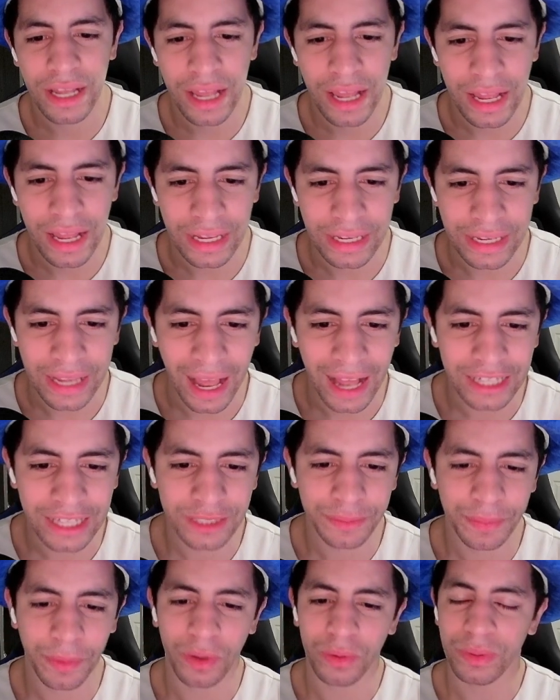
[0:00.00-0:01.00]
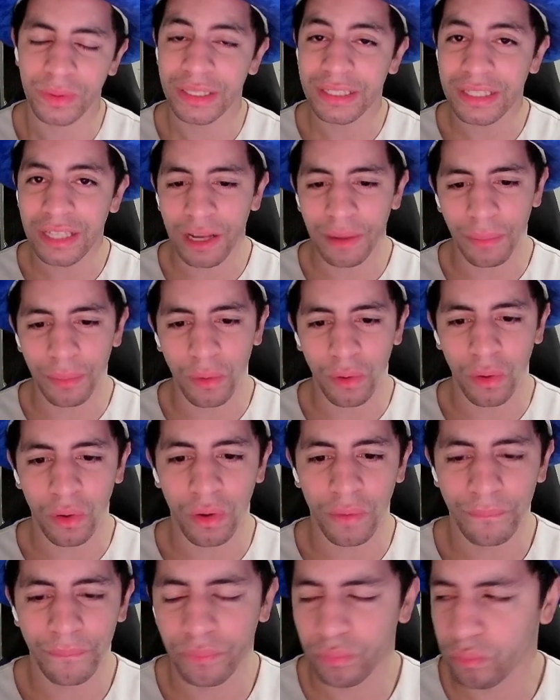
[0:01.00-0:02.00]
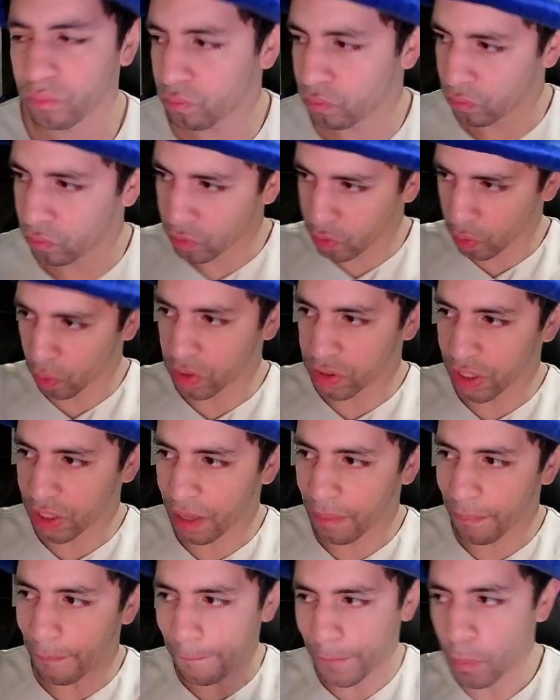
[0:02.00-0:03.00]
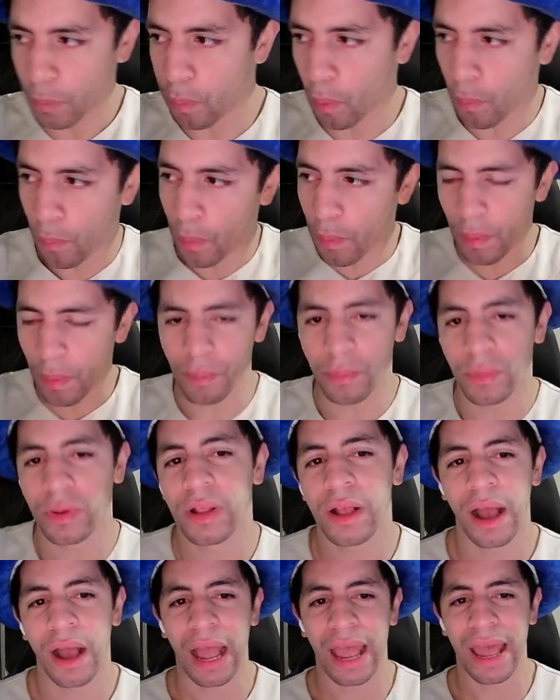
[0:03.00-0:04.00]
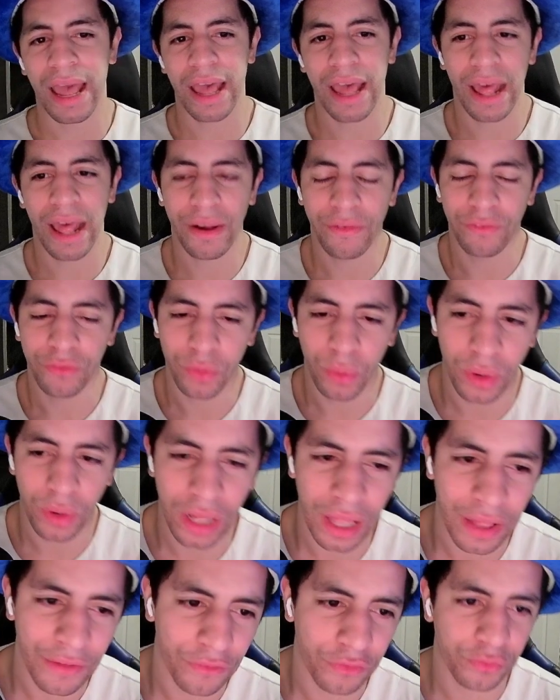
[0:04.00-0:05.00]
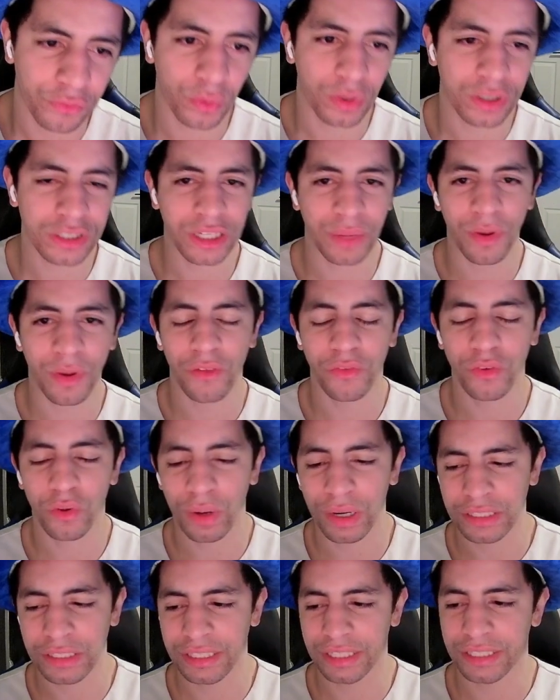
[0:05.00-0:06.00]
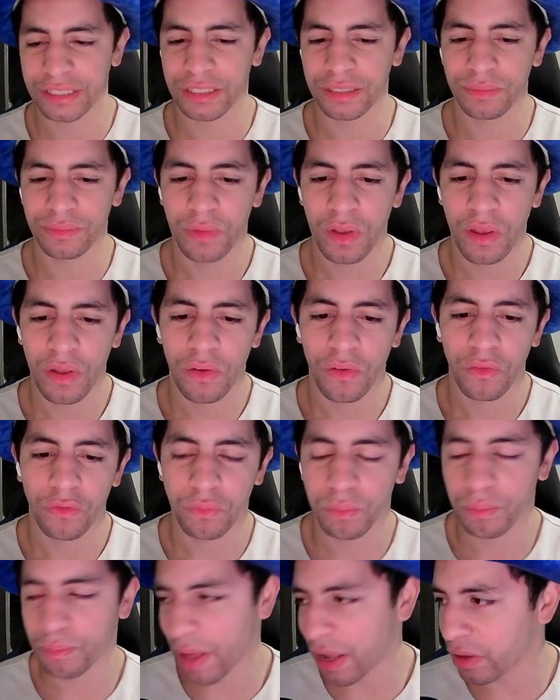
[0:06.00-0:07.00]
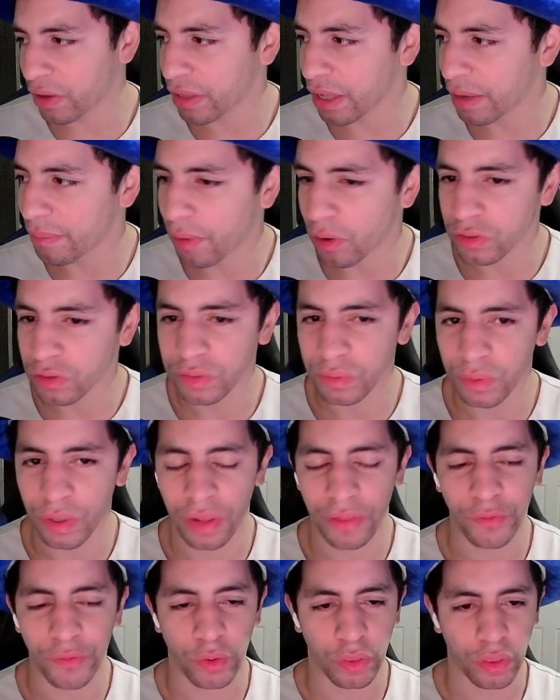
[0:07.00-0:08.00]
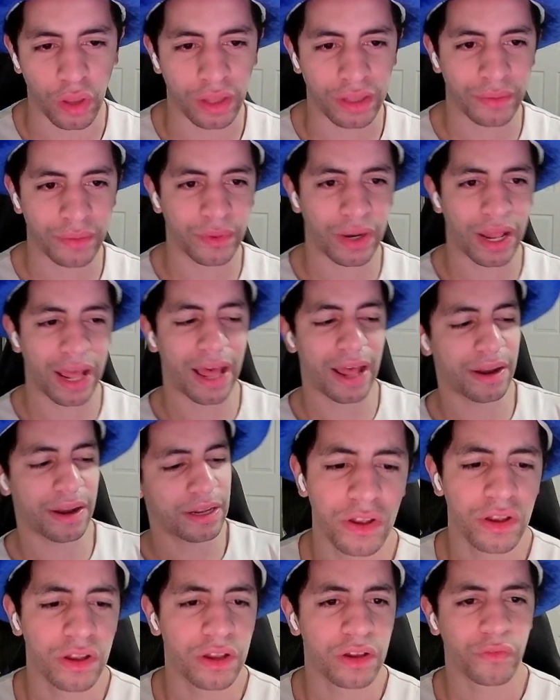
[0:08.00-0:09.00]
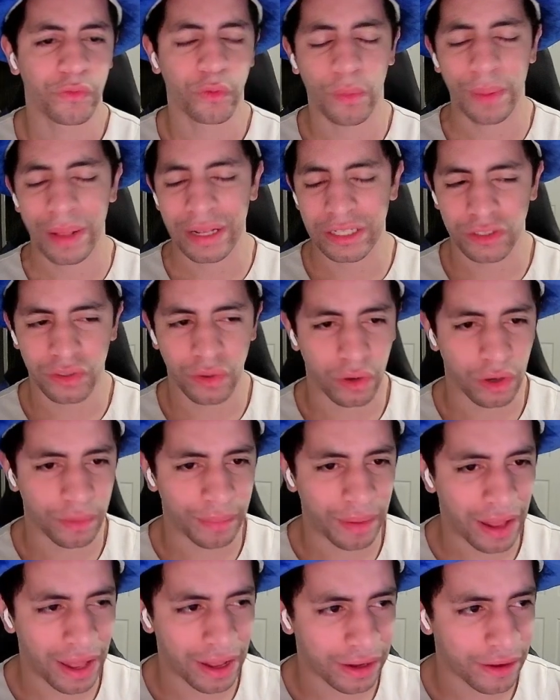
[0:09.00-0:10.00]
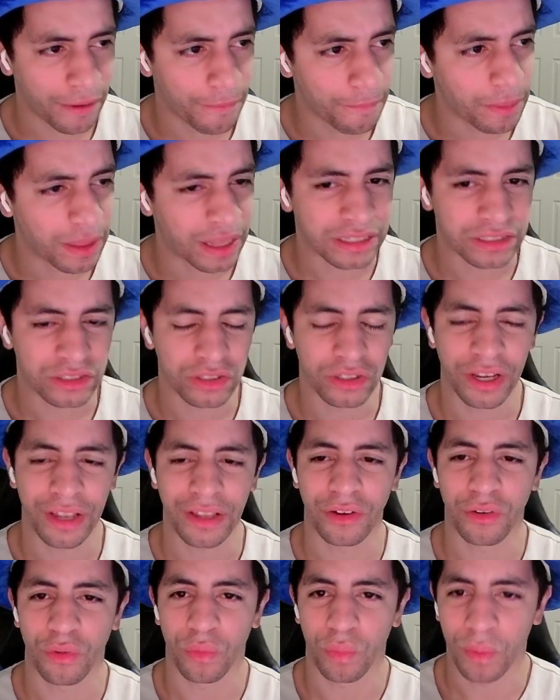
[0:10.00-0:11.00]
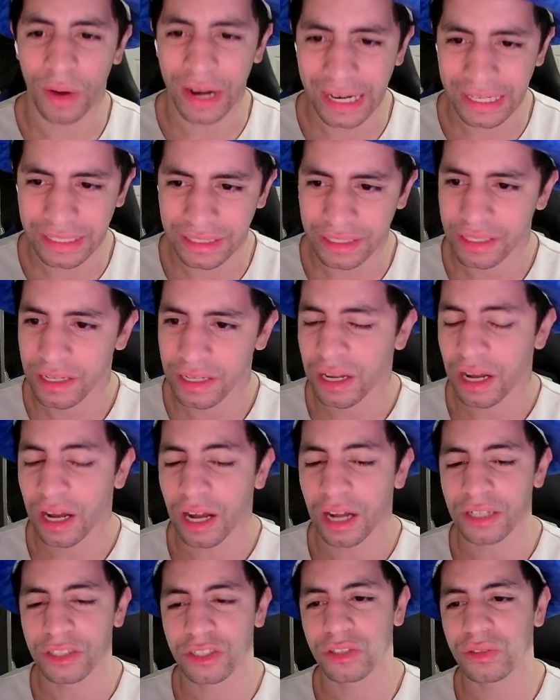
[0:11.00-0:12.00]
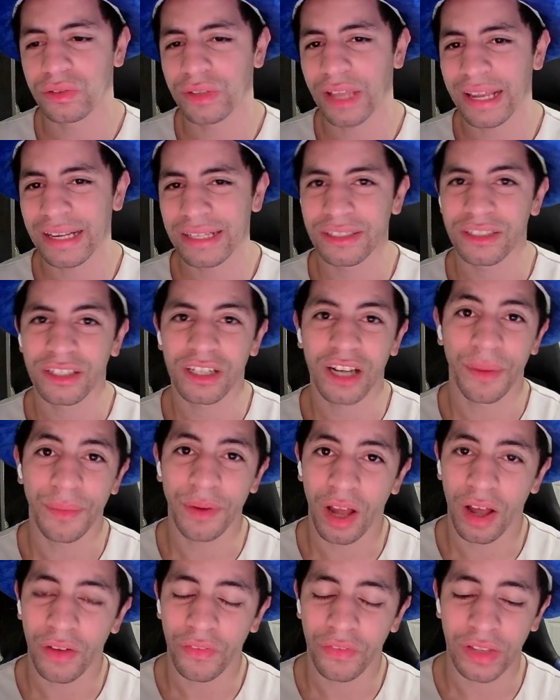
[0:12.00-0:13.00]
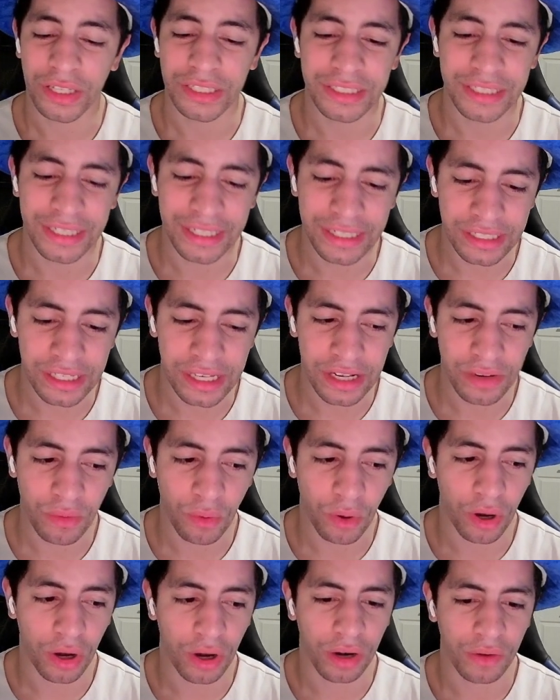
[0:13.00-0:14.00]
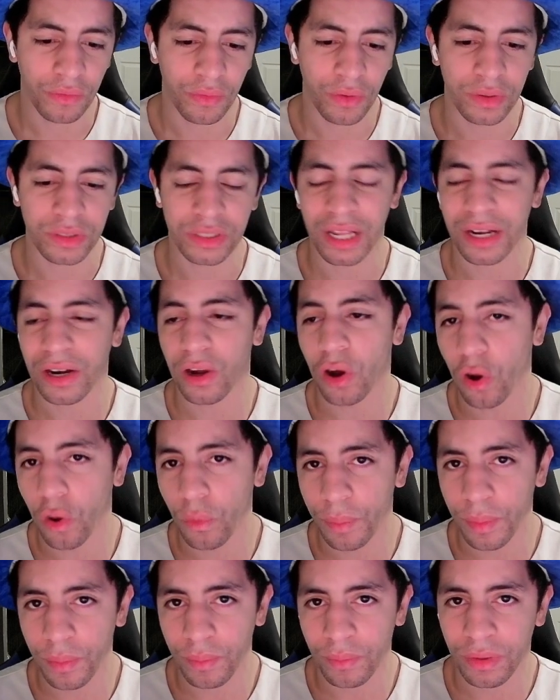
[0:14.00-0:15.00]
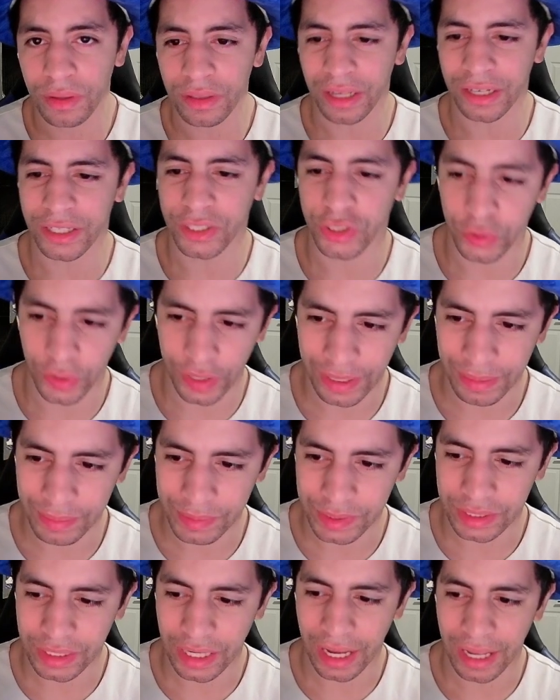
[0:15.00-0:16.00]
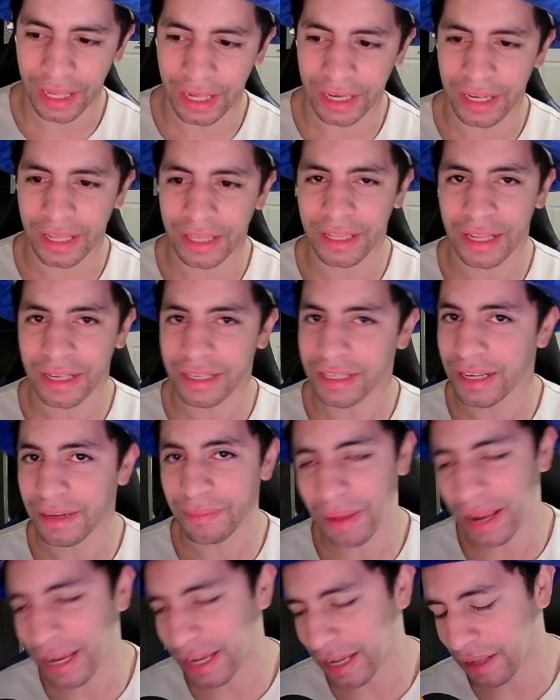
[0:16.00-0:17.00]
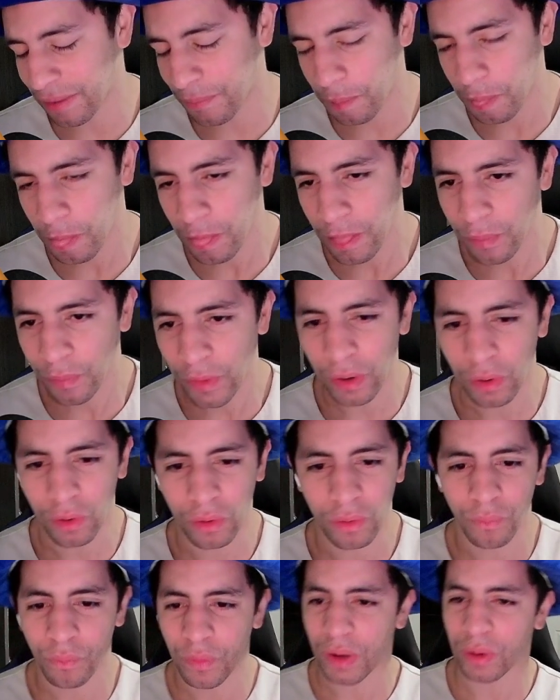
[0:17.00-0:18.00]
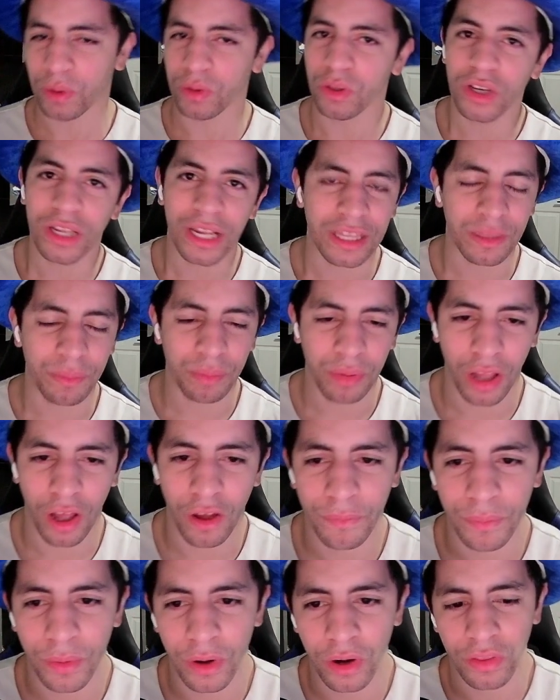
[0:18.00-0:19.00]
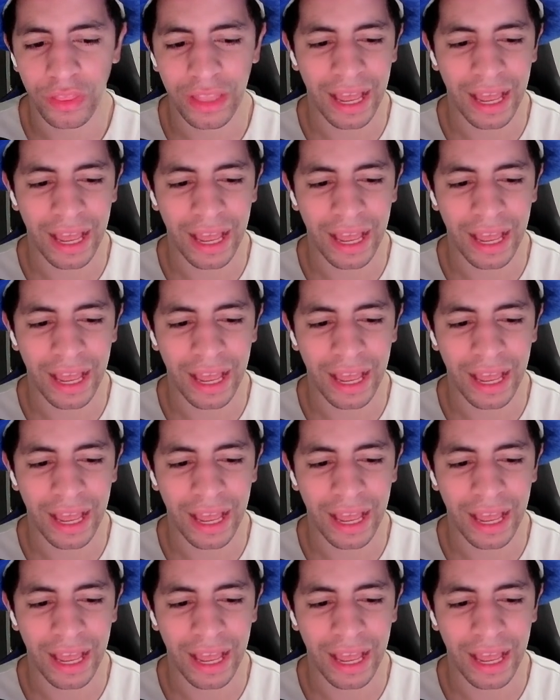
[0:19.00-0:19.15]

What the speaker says: Gasparilla Bowl. Swords up. Boom, boom, boom, boom. And Florida's coming off a great season. Better than most would have ever thought they would have had. Fullback's quarterback is looking great. Tulane is coming off a season where there was a lot of hope, a lot of dreams, and then they didn't make it. They were looking at the playoff berth.